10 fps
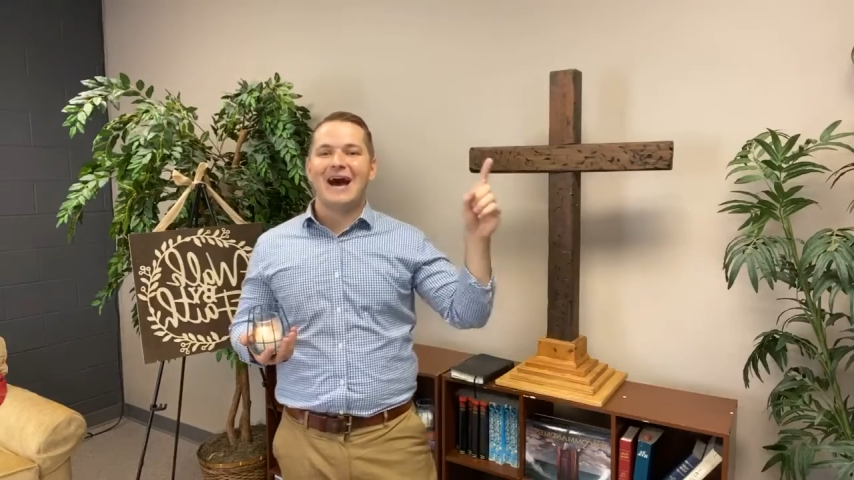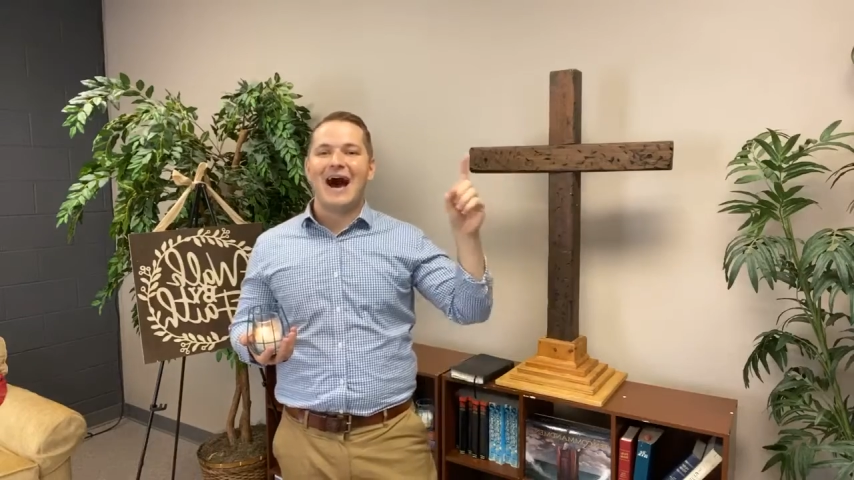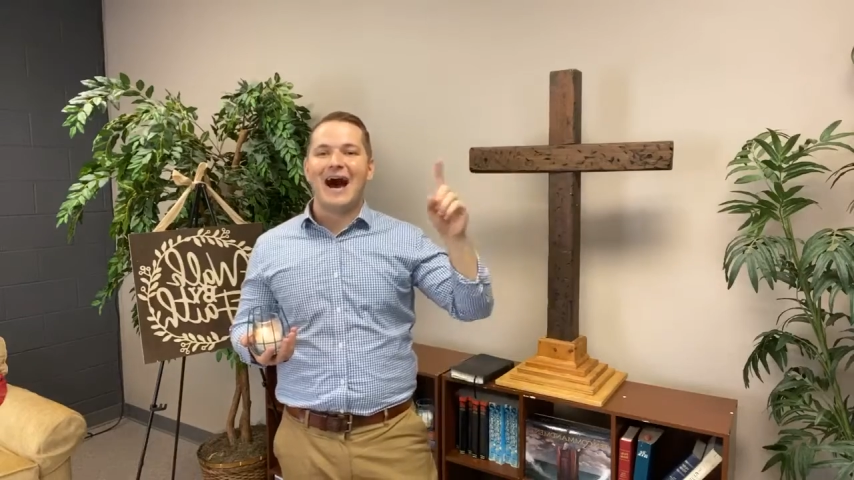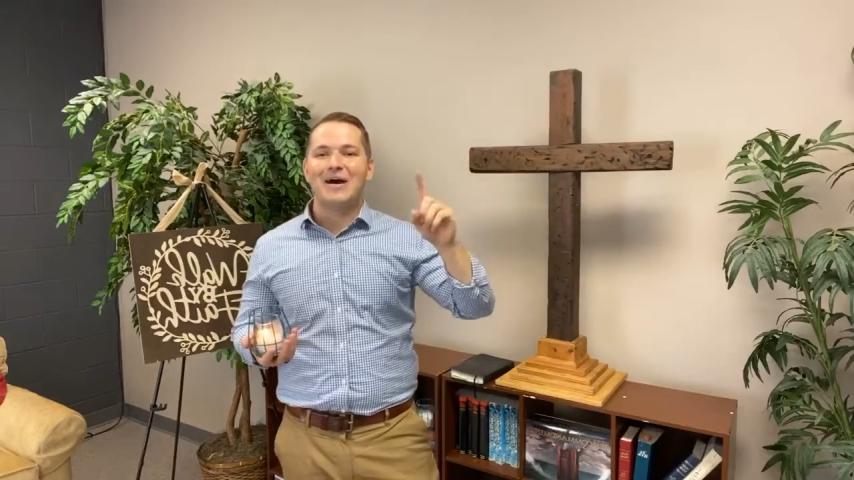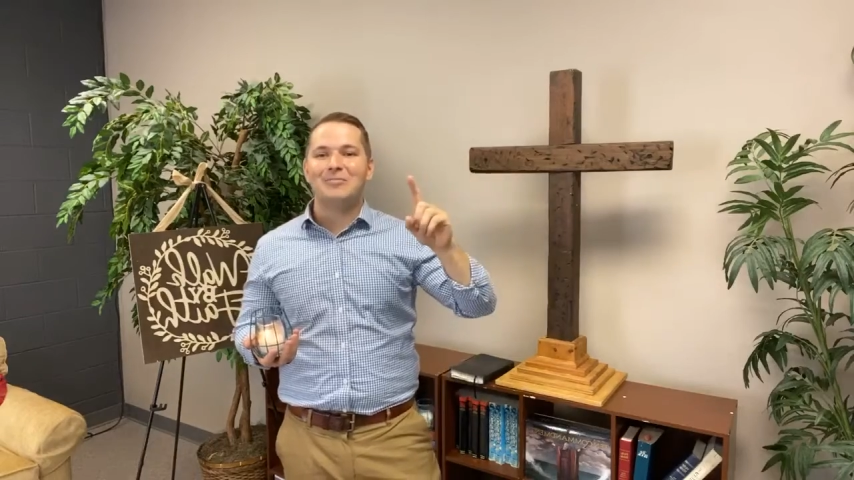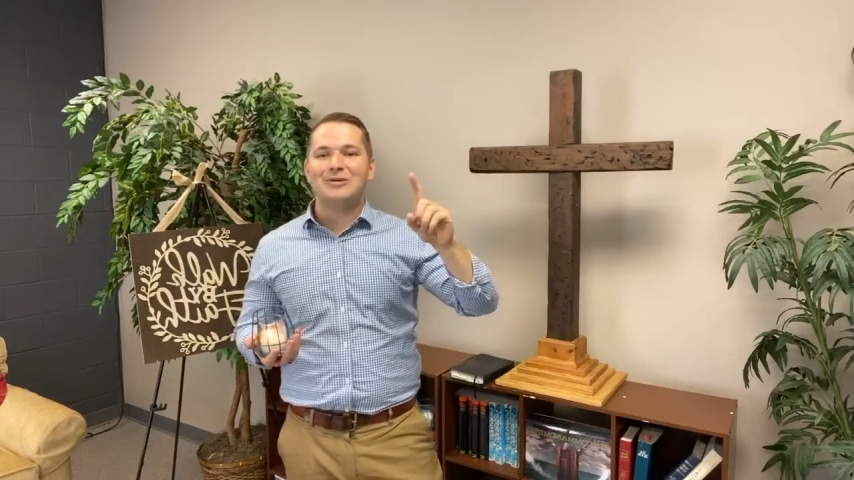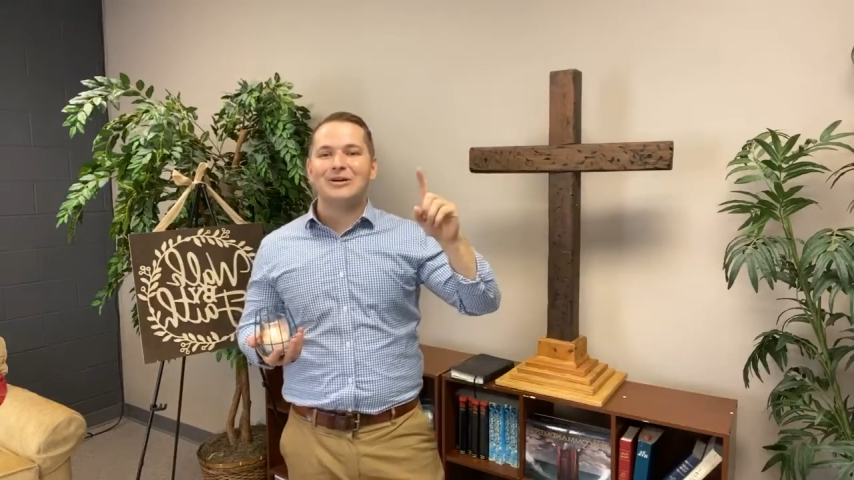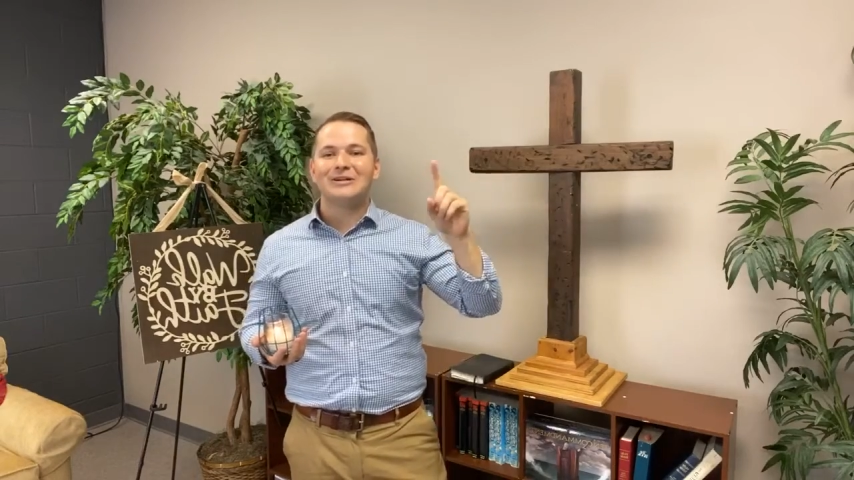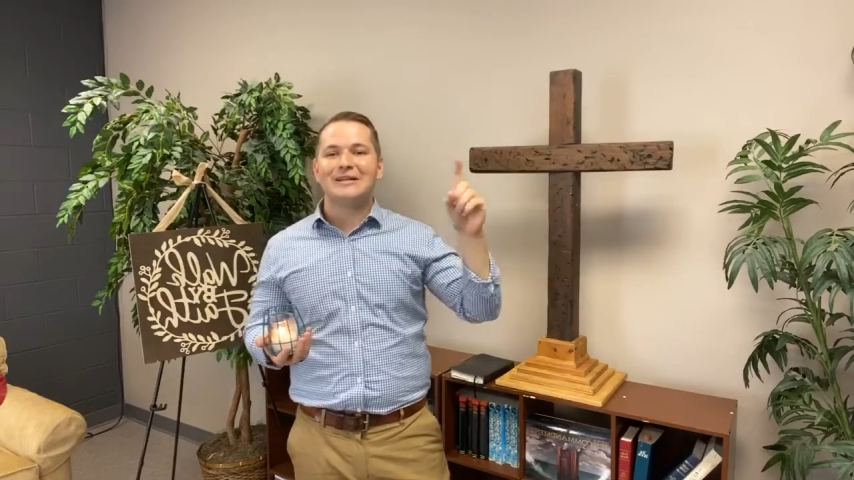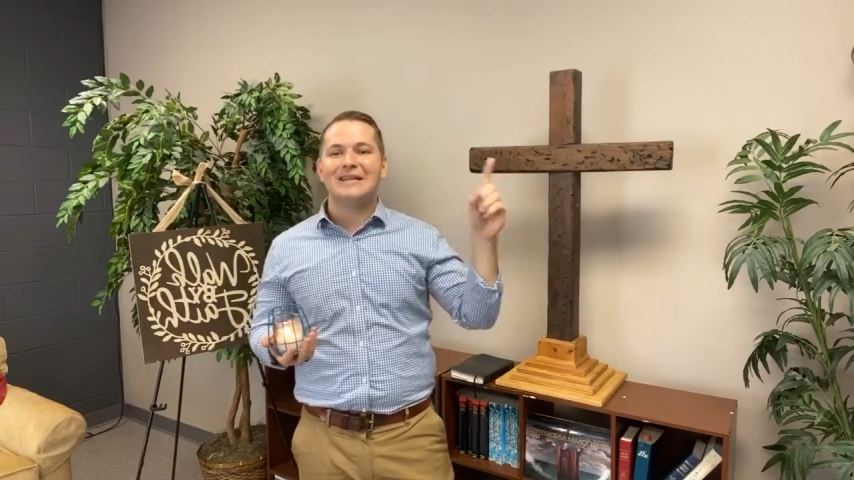I'm
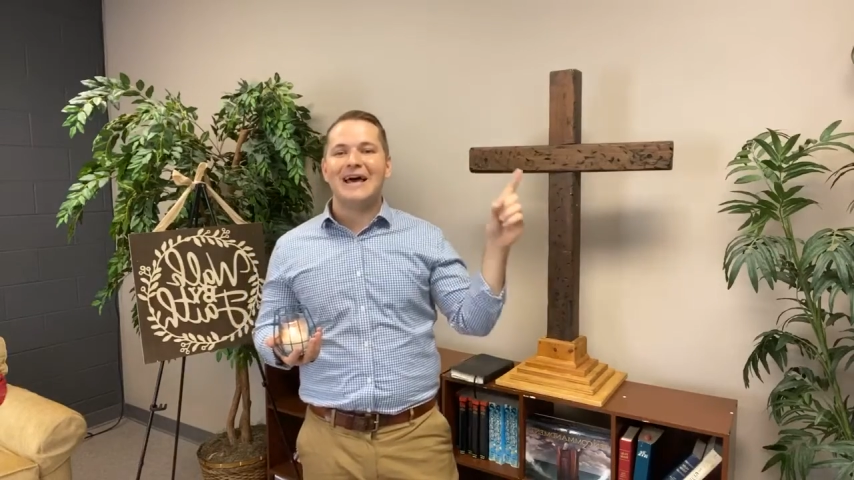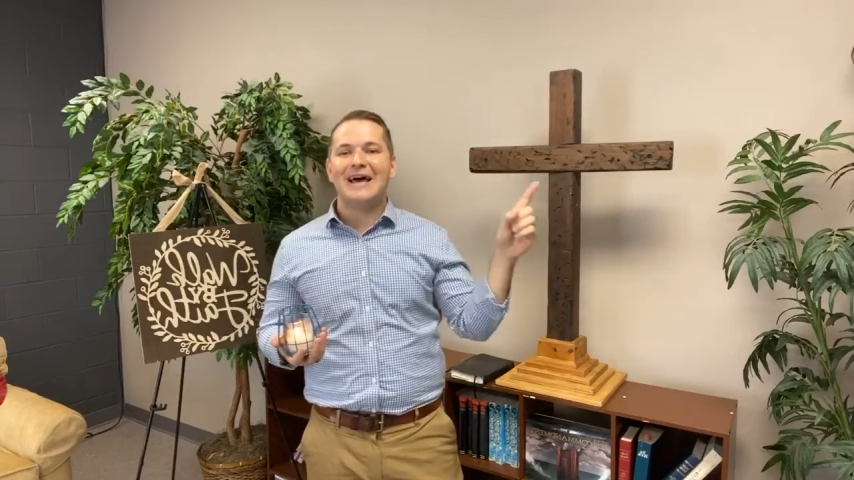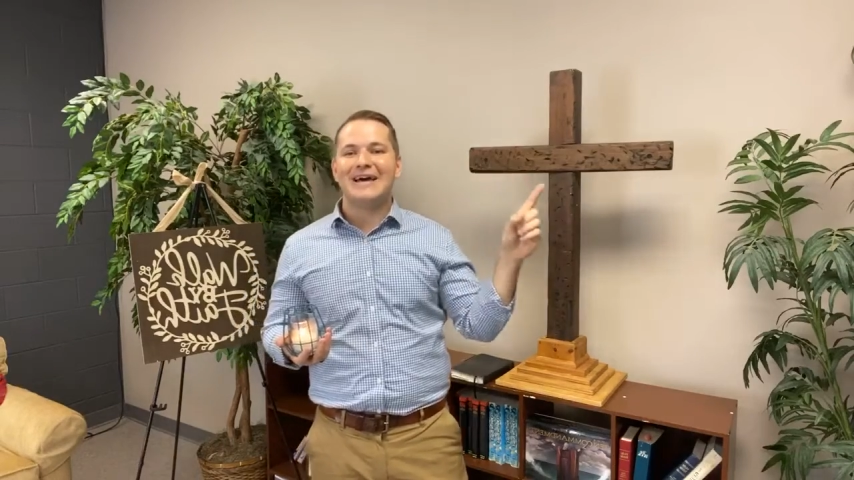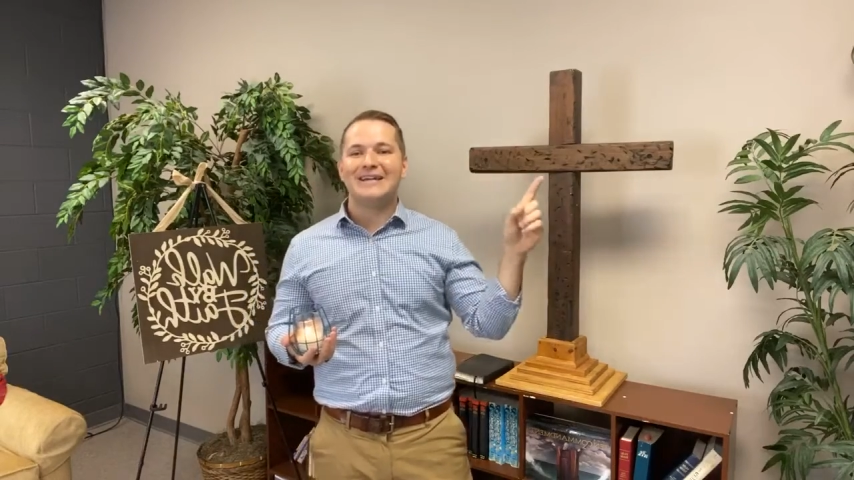gonna let